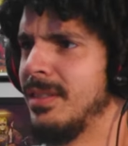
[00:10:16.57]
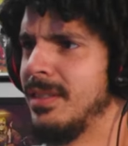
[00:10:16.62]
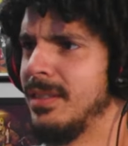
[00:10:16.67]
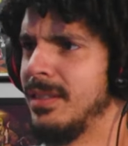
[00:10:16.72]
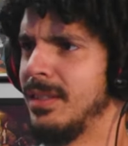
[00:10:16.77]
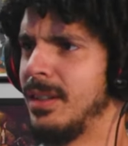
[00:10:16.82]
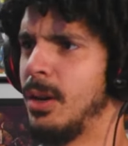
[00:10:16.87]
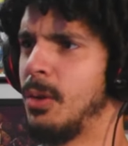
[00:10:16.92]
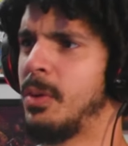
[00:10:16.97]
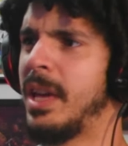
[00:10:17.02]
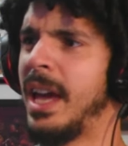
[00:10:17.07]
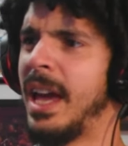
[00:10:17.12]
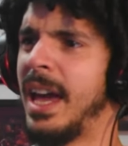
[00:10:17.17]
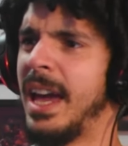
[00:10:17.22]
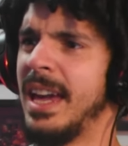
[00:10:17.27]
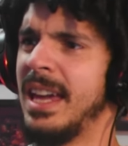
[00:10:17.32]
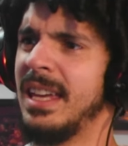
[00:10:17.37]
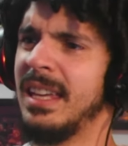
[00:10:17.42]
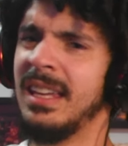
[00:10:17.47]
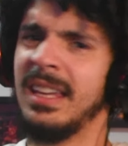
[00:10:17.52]

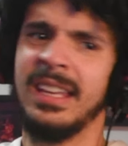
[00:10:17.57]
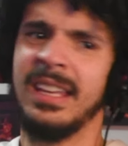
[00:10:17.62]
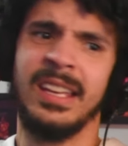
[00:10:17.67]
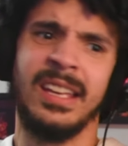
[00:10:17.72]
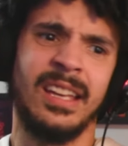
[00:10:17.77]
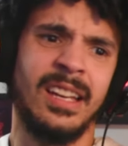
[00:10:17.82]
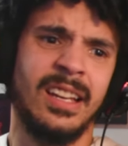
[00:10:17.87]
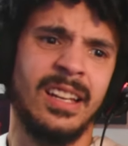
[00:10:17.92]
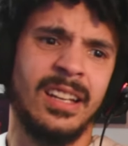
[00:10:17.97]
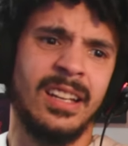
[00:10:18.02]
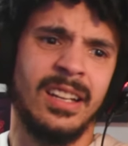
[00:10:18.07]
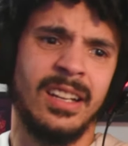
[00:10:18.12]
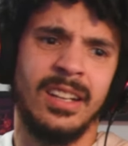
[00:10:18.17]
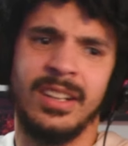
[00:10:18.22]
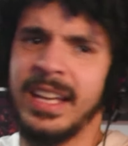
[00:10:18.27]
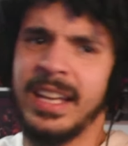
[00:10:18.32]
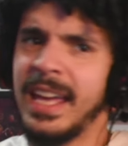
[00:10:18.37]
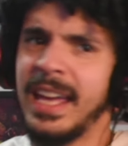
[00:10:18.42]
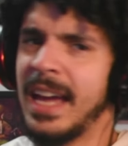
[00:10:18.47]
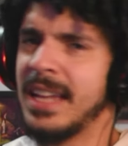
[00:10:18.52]
Okay.
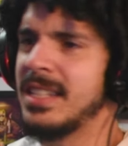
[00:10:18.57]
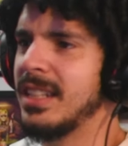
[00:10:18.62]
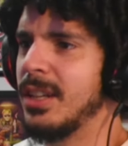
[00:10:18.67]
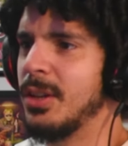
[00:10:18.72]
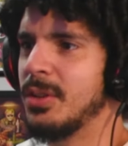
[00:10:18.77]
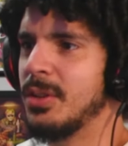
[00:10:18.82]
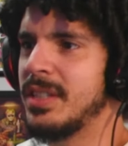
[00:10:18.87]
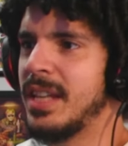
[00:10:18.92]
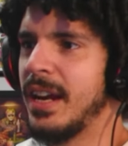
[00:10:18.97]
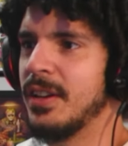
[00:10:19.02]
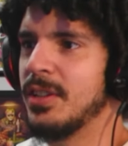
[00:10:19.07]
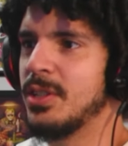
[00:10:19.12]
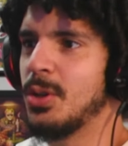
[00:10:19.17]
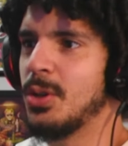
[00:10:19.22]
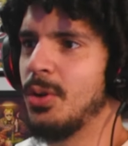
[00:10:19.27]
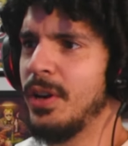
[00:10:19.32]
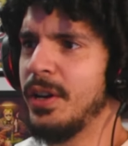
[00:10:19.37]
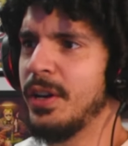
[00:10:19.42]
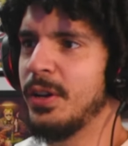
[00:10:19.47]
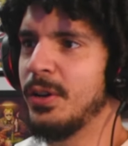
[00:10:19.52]
That cat's a little
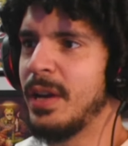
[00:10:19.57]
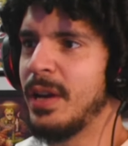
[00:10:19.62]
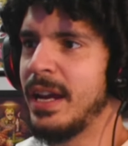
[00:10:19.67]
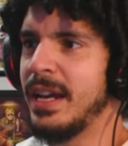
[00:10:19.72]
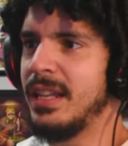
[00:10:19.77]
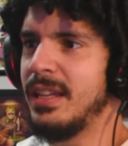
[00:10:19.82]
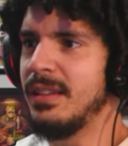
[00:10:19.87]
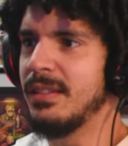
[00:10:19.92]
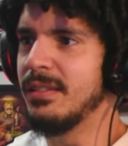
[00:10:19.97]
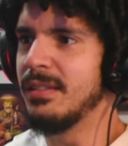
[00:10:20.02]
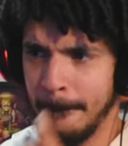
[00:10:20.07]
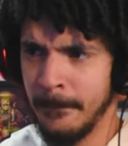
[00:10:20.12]
territorial, ain't it?